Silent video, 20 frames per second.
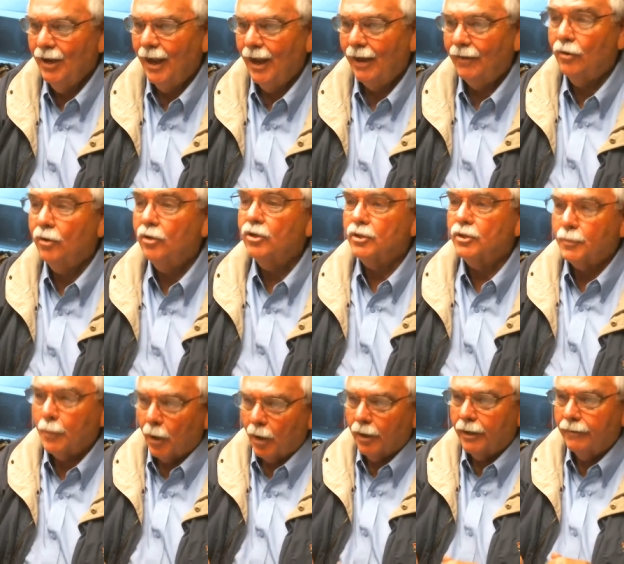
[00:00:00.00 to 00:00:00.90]
is a
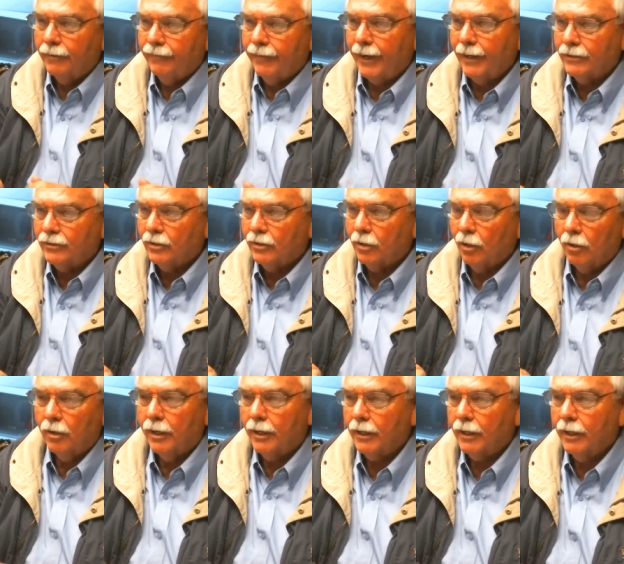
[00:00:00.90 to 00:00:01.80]
spark advance and
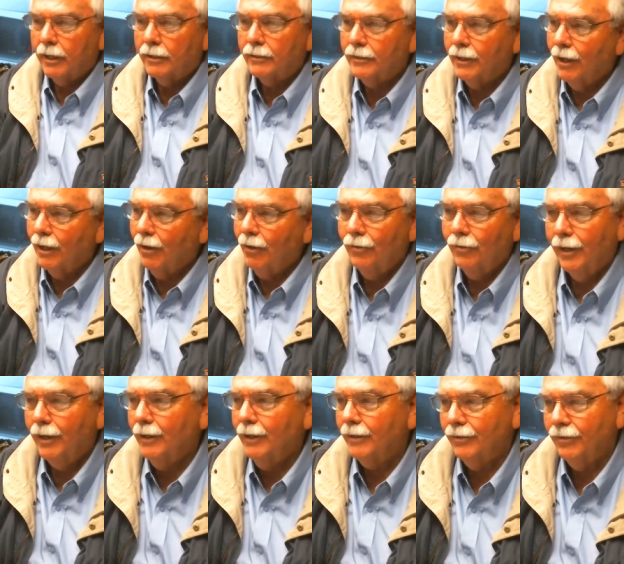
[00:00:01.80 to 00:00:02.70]
all that kind of stuff. Oh,
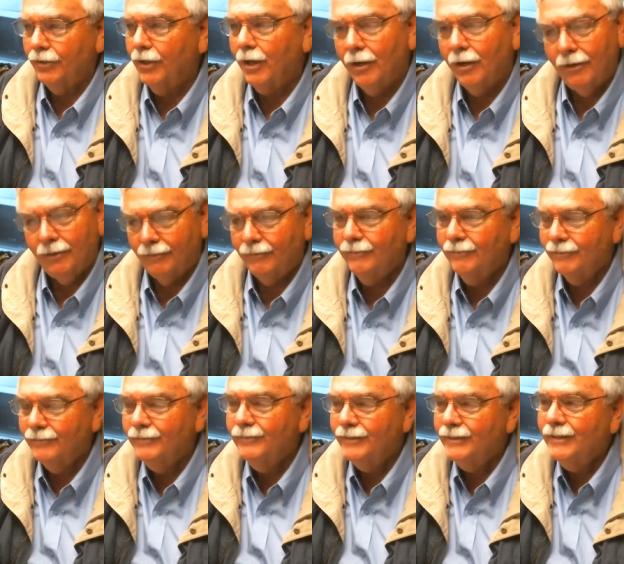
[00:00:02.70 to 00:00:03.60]
yeah.
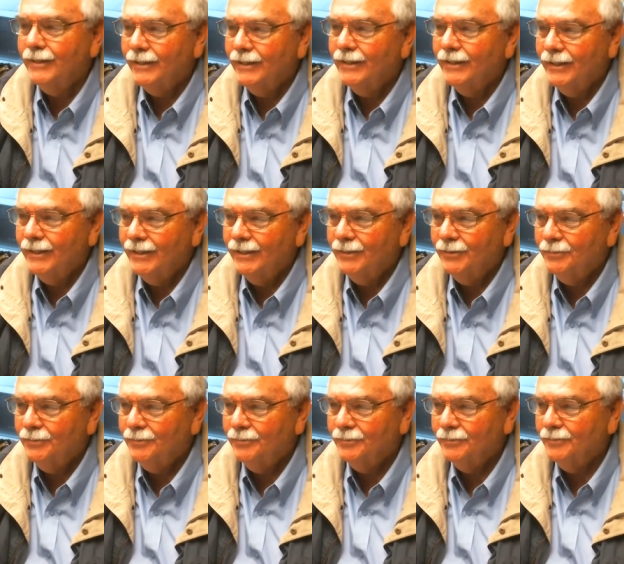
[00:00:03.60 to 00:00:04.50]

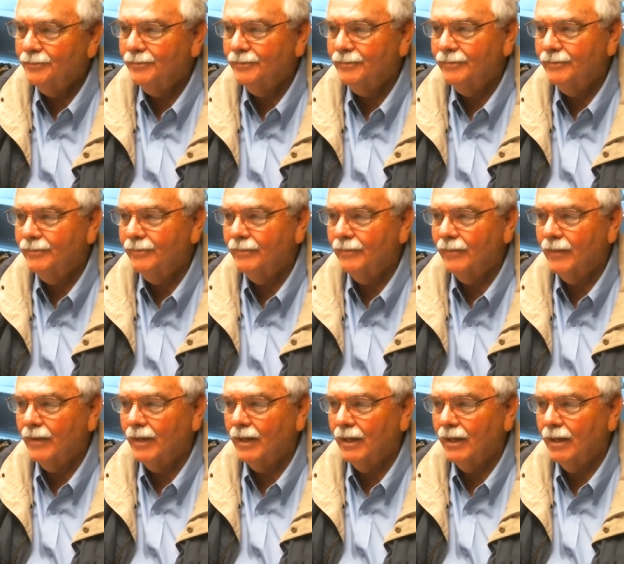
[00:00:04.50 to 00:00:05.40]
It's like
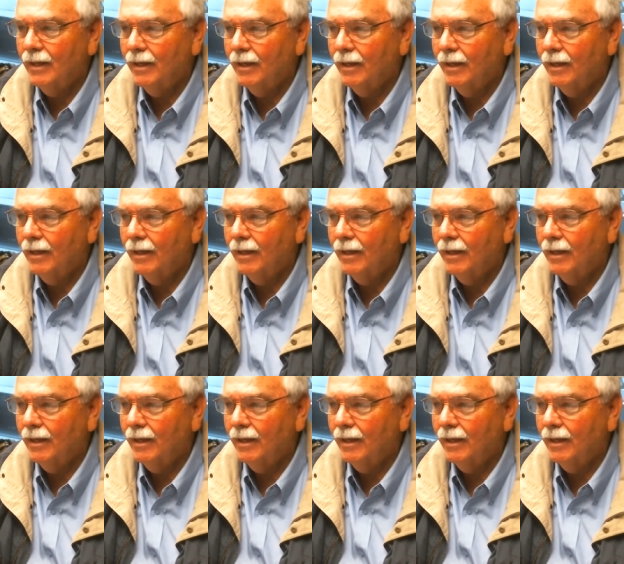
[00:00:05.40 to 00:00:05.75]
patting your head